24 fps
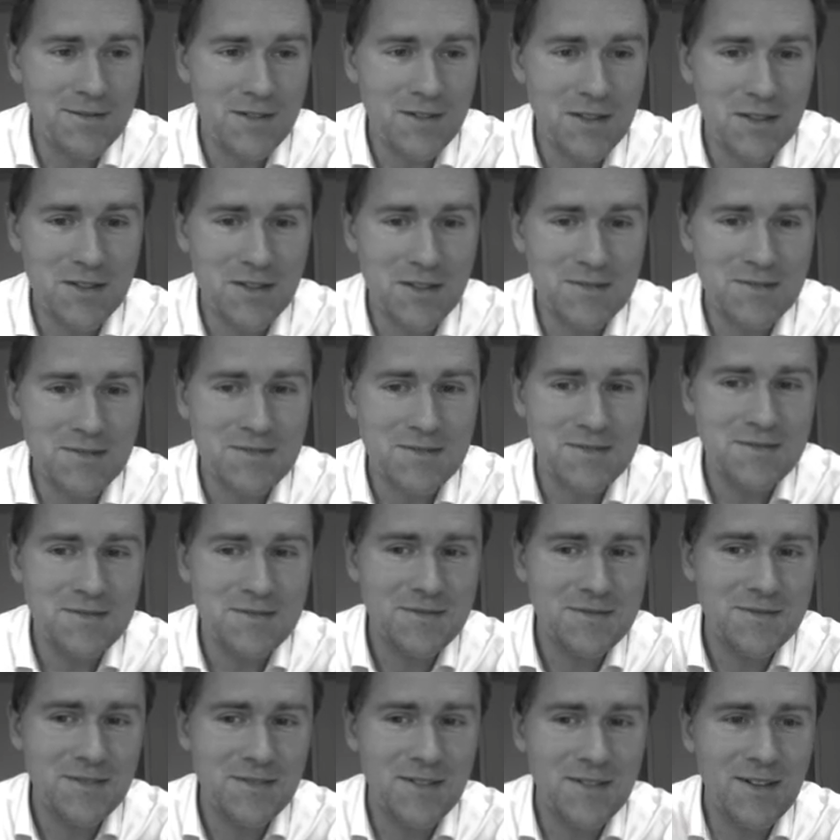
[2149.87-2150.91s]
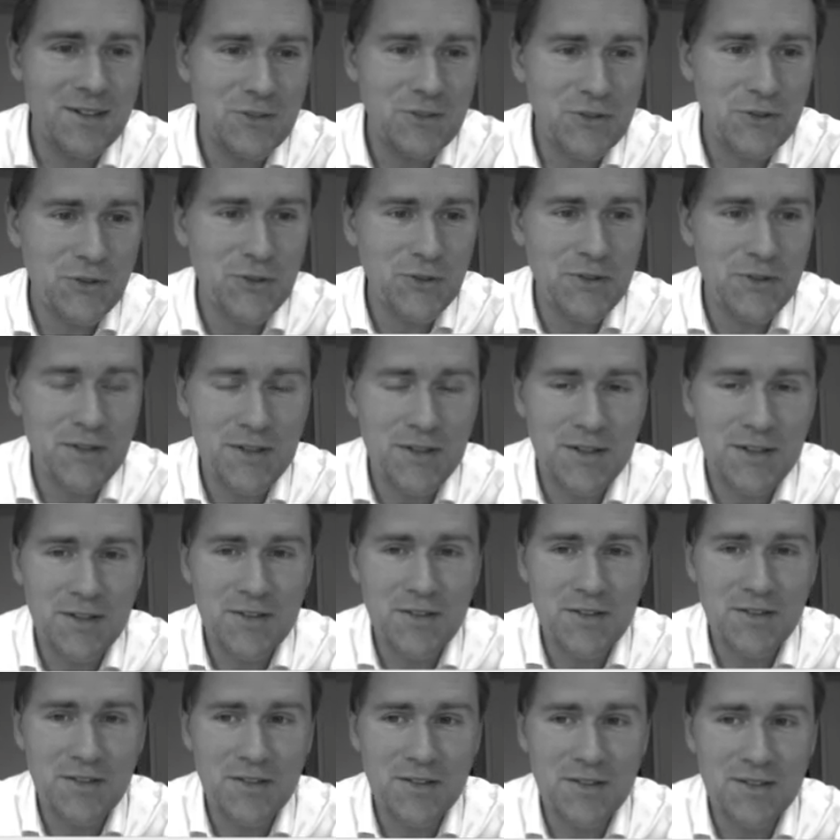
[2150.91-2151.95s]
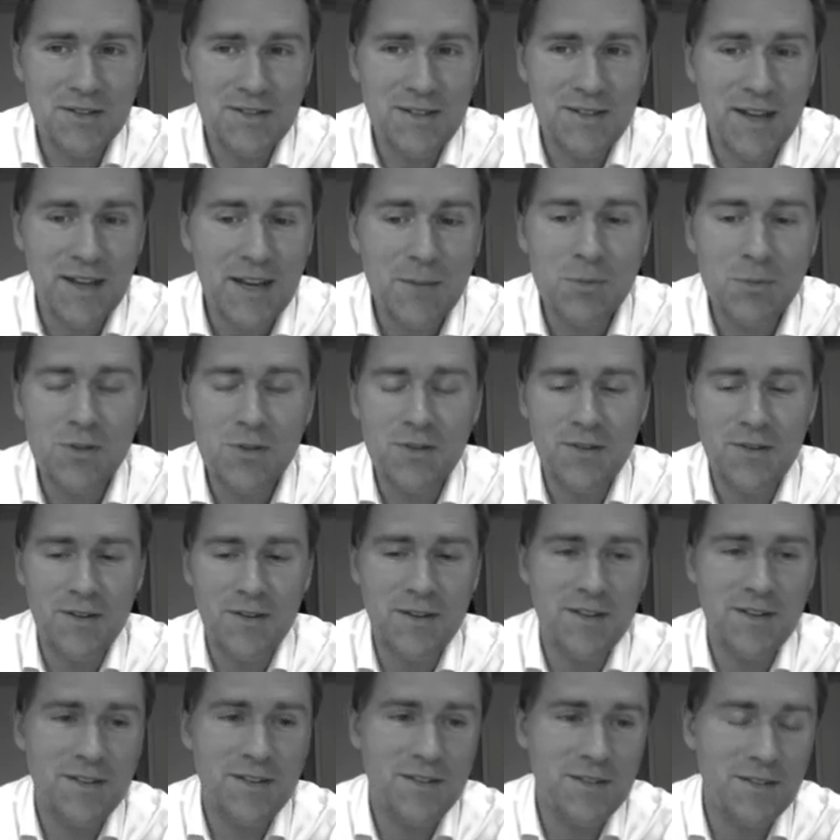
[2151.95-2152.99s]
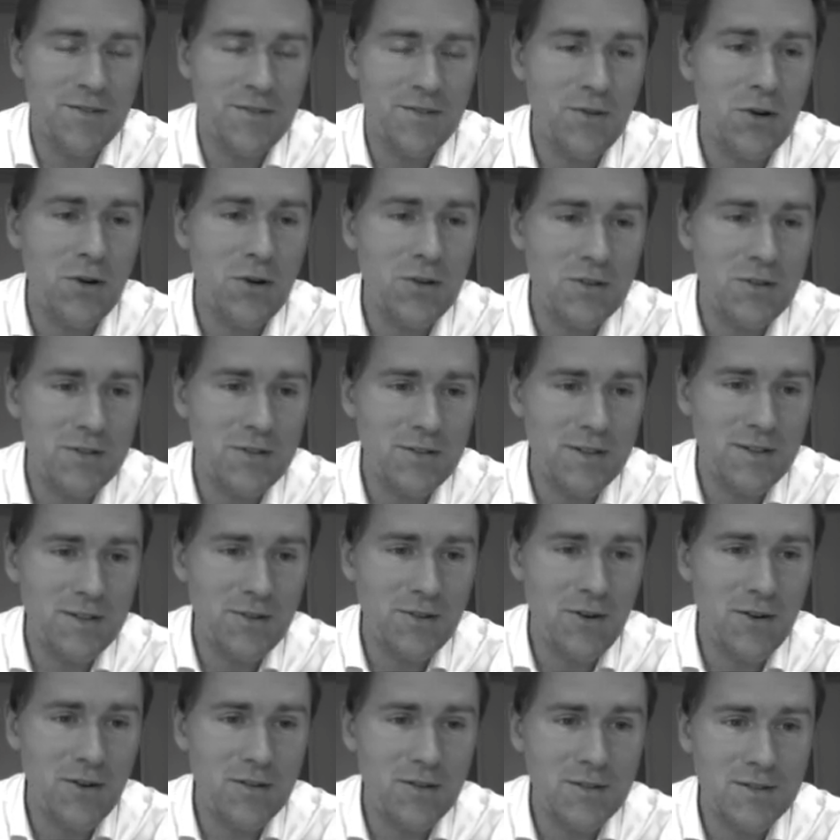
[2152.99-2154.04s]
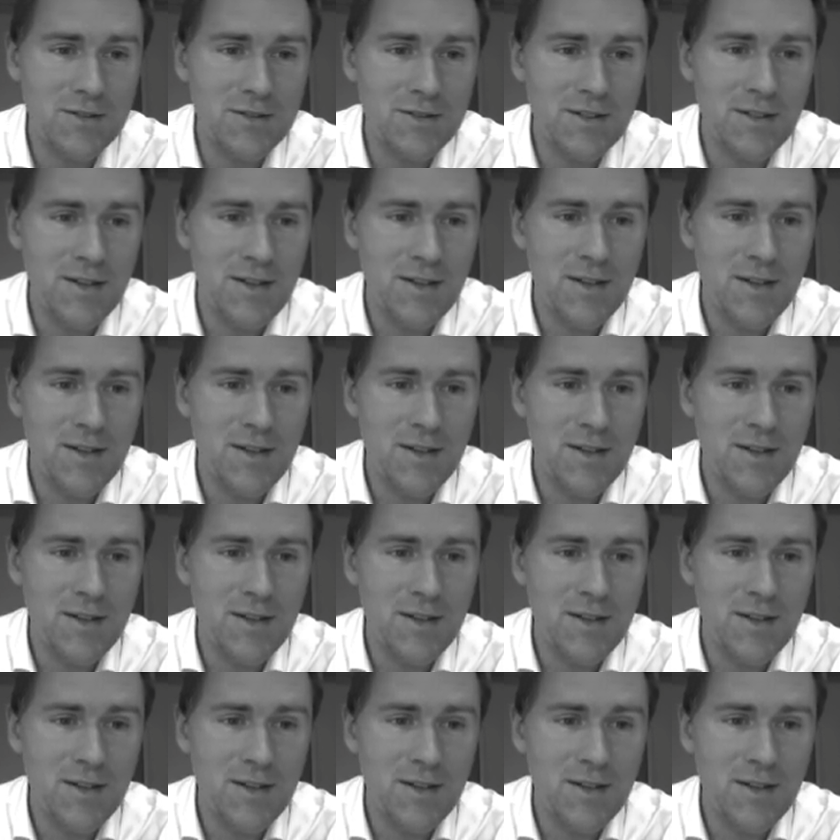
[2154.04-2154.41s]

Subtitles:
I show you here the table that Volk and colleagues